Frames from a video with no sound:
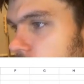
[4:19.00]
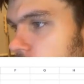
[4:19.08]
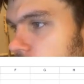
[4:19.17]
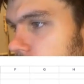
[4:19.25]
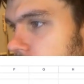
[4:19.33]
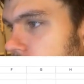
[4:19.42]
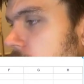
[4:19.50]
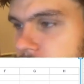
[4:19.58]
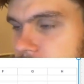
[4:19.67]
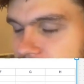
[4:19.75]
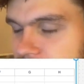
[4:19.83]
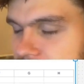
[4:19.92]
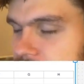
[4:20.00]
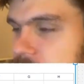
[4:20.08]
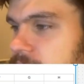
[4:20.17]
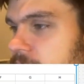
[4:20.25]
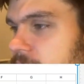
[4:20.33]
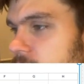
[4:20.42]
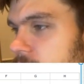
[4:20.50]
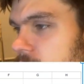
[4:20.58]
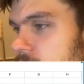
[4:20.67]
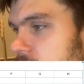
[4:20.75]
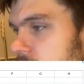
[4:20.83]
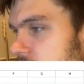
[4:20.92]
but fine tuning will
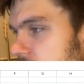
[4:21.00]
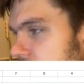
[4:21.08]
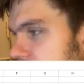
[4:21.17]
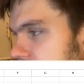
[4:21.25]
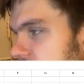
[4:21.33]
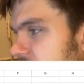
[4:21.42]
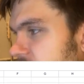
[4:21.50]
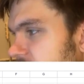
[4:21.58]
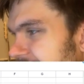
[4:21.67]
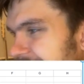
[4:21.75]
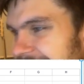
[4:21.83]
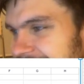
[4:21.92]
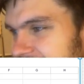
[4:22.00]
do the same, but it doesn't